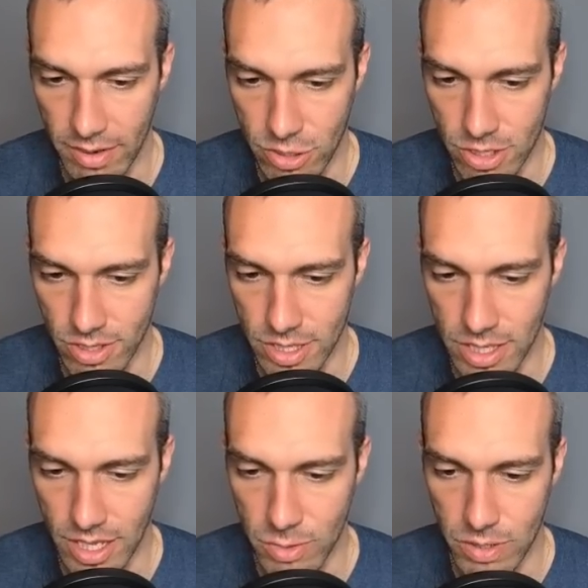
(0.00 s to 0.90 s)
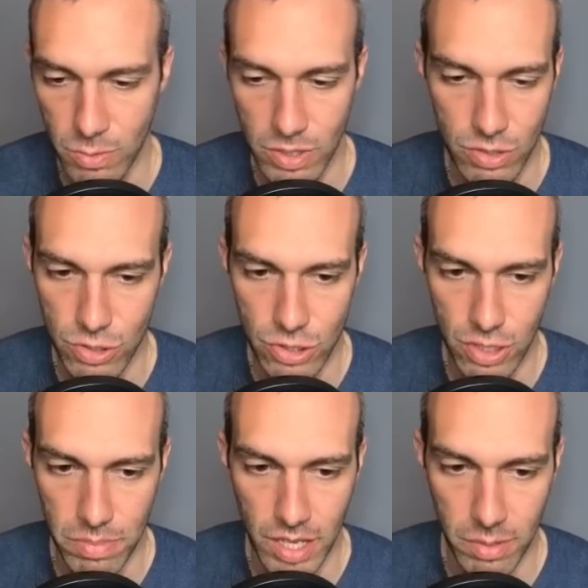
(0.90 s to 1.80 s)
a shield to take switch when you
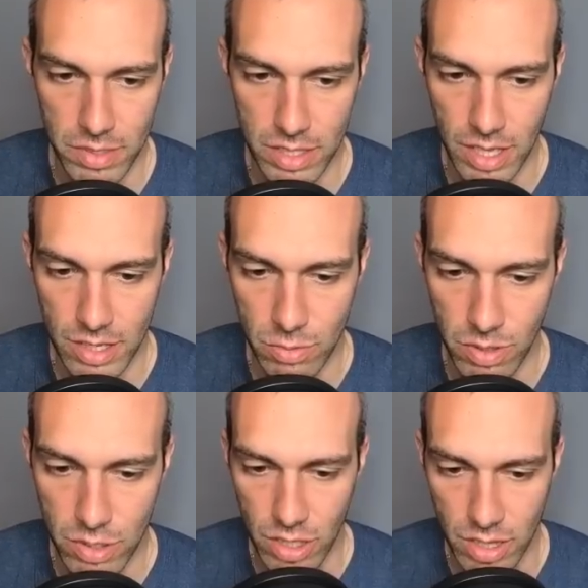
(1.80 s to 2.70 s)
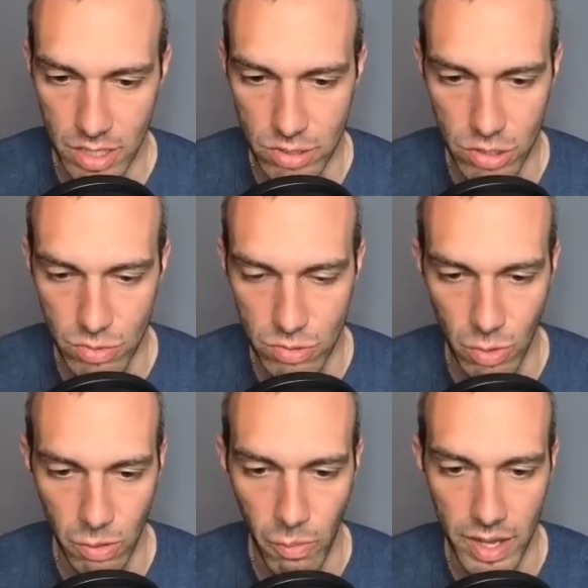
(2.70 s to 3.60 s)
should be able to take switch the 2s
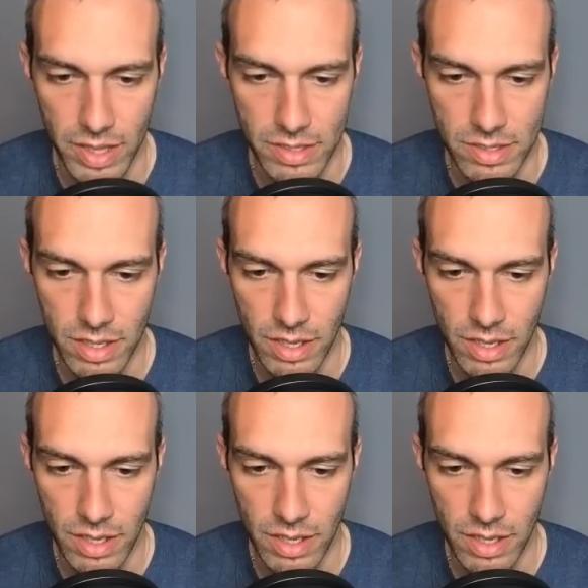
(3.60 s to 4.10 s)
or 1s.